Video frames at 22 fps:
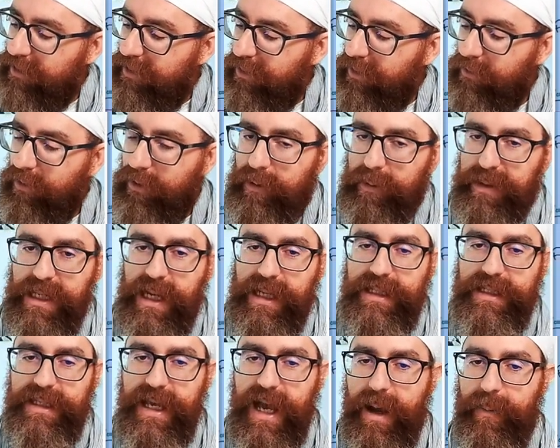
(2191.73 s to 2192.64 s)
Gurgosa
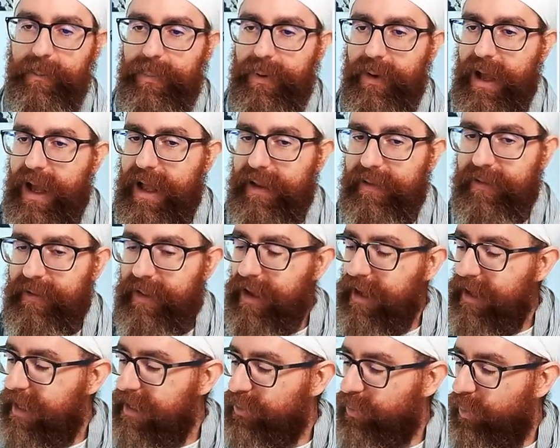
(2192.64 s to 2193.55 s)
Jap. And
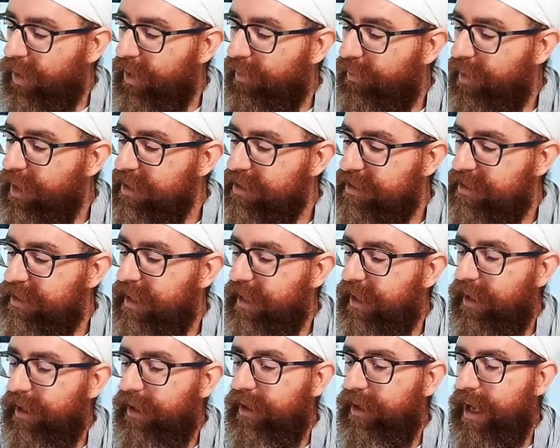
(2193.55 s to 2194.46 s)
then as we reach
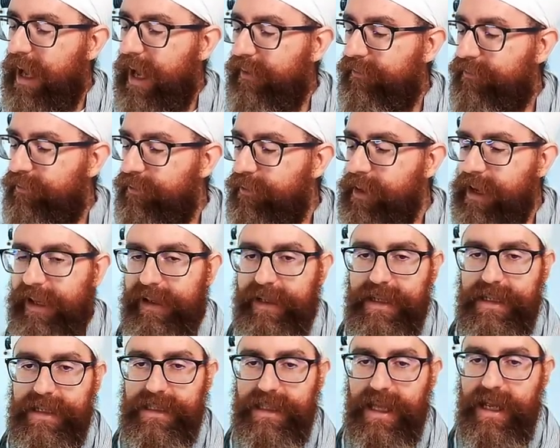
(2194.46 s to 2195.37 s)
the full
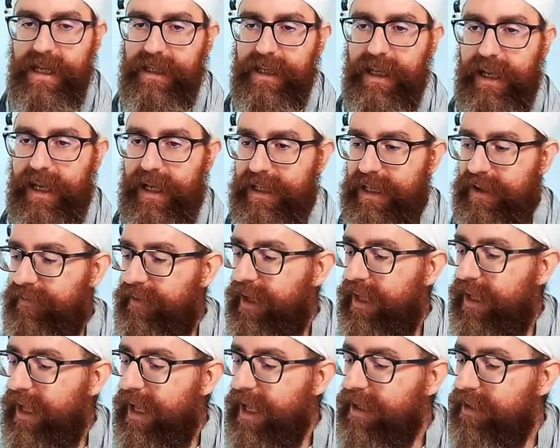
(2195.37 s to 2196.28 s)
understanding at the
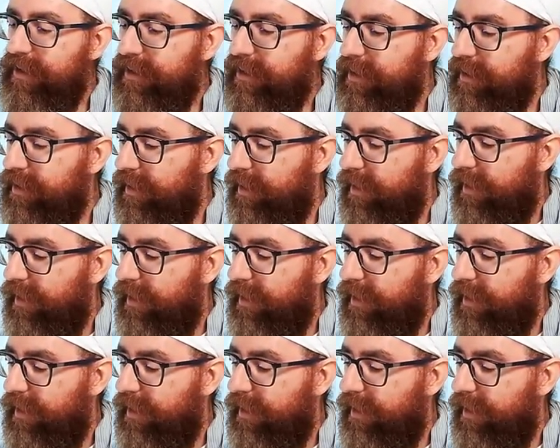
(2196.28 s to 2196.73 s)
very end,